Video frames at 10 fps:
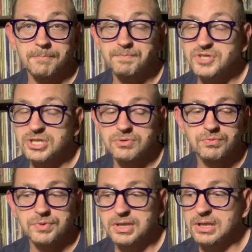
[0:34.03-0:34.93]
just
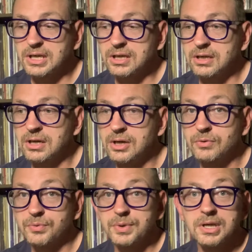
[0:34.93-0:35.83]
really,
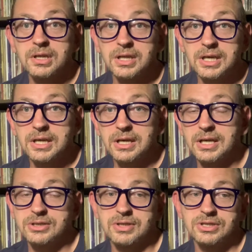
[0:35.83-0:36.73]
really
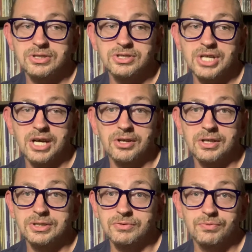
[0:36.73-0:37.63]
interesting channel.
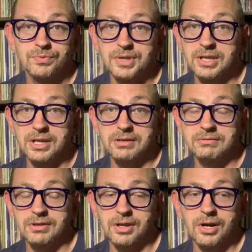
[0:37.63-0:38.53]
Has a really
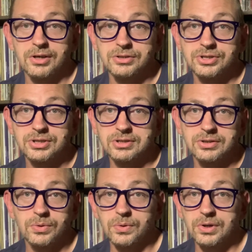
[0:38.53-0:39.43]
large,
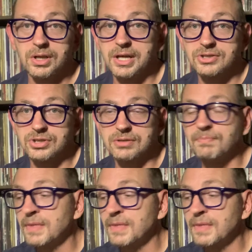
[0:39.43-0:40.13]
cool collection.